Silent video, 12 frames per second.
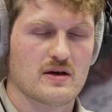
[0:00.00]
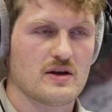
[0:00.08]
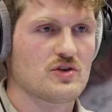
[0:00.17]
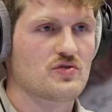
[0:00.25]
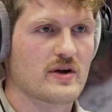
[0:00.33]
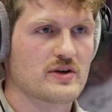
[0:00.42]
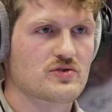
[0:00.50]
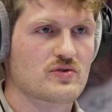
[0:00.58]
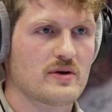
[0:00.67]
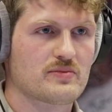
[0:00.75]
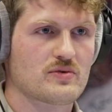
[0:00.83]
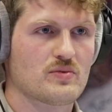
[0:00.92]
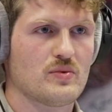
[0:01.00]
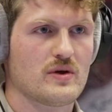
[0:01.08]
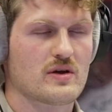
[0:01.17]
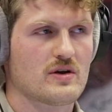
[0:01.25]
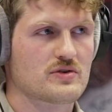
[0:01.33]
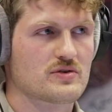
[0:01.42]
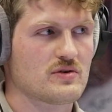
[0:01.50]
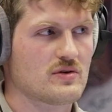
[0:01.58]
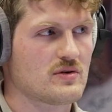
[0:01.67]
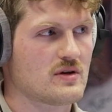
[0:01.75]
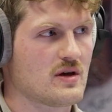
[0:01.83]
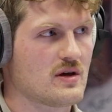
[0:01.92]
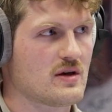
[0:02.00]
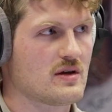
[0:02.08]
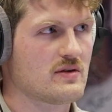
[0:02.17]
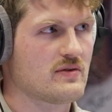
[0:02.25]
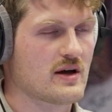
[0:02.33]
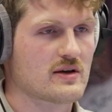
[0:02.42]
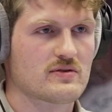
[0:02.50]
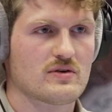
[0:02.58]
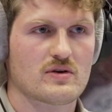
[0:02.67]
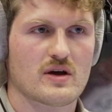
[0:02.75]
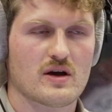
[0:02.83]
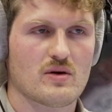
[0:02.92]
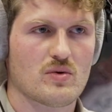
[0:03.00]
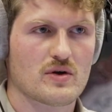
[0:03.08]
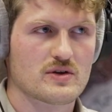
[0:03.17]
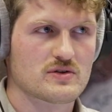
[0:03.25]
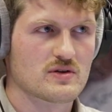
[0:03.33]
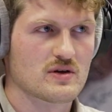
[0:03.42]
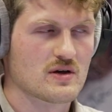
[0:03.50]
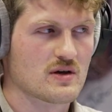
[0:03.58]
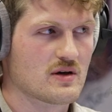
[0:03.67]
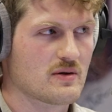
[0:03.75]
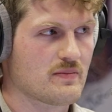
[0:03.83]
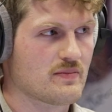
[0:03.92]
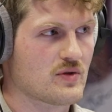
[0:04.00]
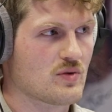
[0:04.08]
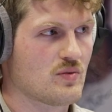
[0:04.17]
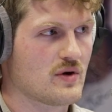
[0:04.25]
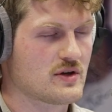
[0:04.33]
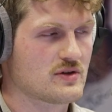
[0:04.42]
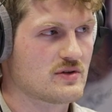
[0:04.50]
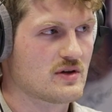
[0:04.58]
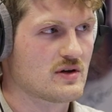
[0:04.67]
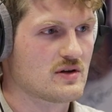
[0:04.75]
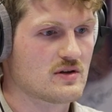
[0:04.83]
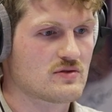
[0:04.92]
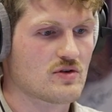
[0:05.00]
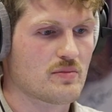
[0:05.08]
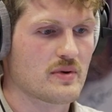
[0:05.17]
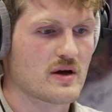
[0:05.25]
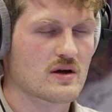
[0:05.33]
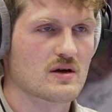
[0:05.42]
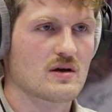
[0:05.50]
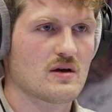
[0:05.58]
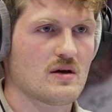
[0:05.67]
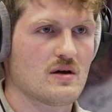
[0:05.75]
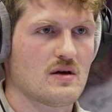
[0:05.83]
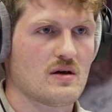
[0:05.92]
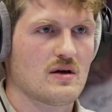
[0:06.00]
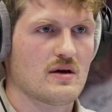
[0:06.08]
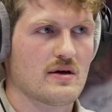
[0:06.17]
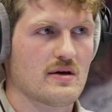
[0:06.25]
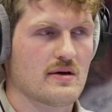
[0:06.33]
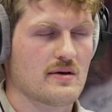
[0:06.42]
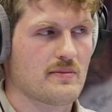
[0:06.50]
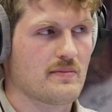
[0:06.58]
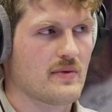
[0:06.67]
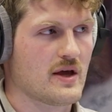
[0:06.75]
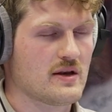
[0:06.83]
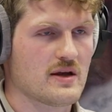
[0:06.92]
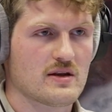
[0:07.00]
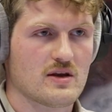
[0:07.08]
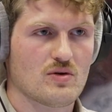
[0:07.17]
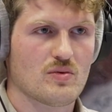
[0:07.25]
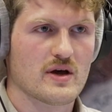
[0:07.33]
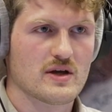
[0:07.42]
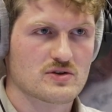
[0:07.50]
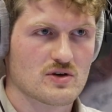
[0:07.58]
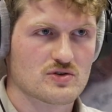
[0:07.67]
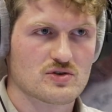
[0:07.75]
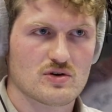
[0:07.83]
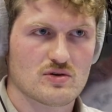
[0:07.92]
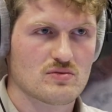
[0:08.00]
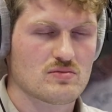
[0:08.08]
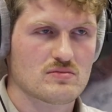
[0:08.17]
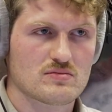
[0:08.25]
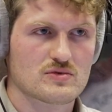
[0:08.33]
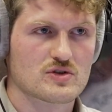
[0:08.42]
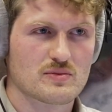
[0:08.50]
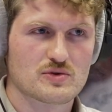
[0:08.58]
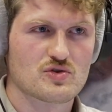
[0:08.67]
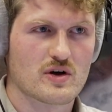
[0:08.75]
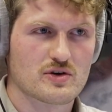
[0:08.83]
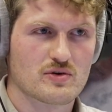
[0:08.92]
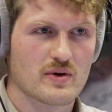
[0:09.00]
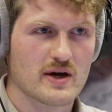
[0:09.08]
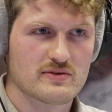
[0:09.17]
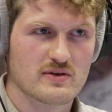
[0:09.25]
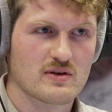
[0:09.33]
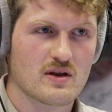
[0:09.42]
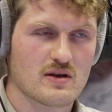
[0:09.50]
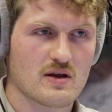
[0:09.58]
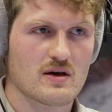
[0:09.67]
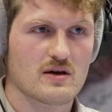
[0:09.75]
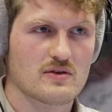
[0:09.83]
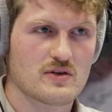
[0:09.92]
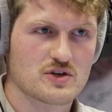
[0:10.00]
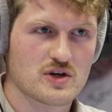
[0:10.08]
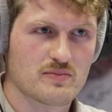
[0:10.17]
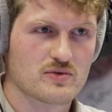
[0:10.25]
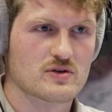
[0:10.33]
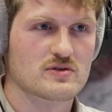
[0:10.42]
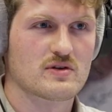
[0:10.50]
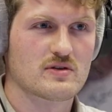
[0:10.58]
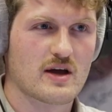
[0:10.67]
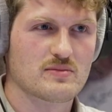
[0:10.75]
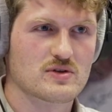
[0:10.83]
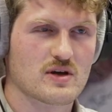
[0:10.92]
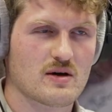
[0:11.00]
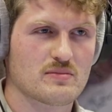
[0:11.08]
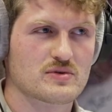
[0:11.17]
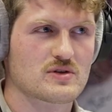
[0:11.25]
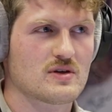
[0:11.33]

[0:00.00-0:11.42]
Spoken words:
transcript, we can also detect, okay, what is the topic, and that in a way is also some structure, right? The chapters, the timestamps,